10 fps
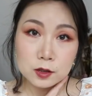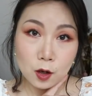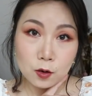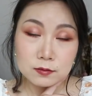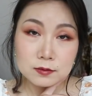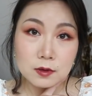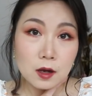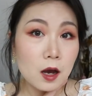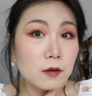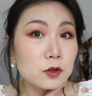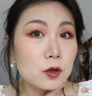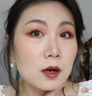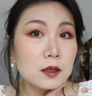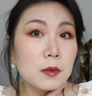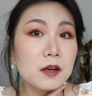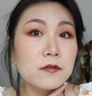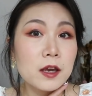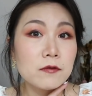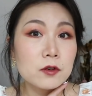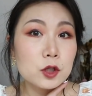So I've tried my
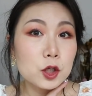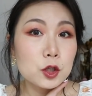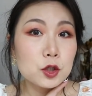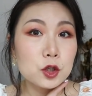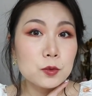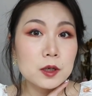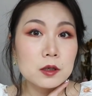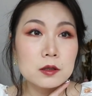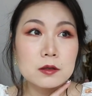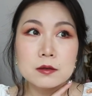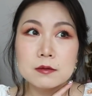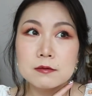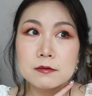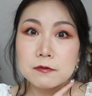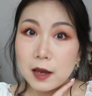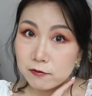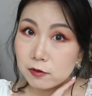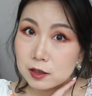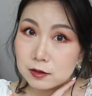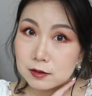favorite YouTubers'
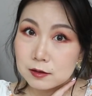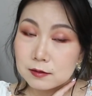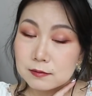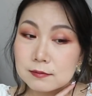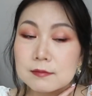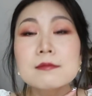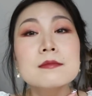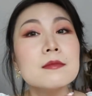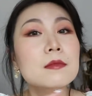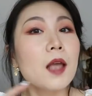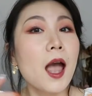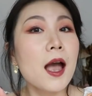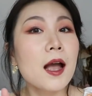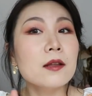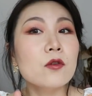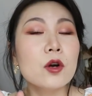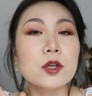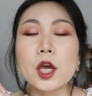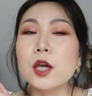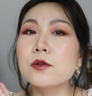favorites, and I
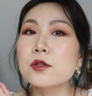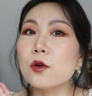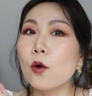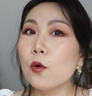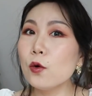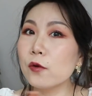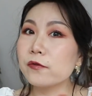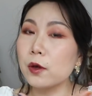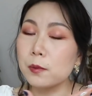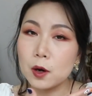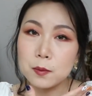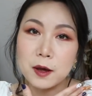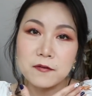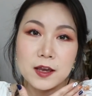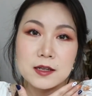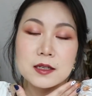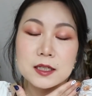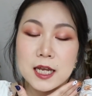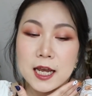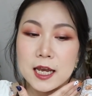used all of them on my face
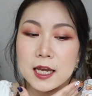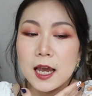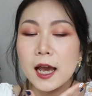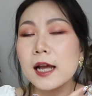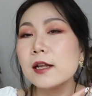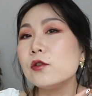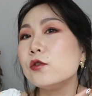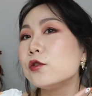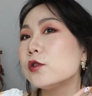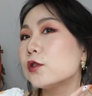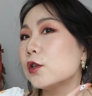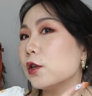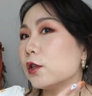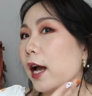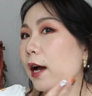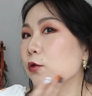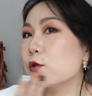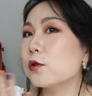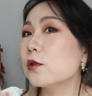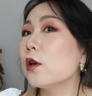today and turned out
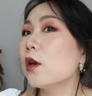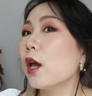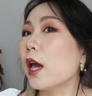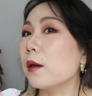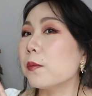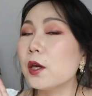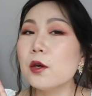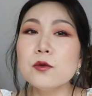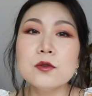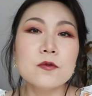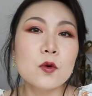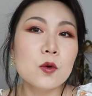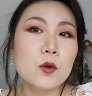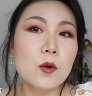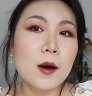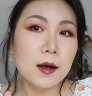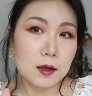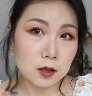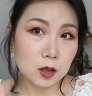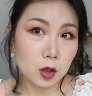a beautiful
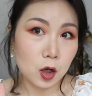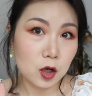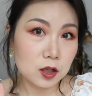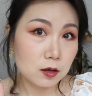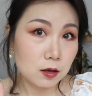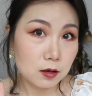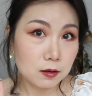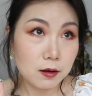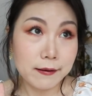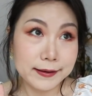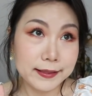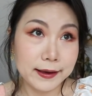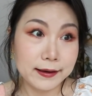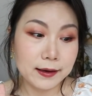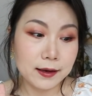look, I think.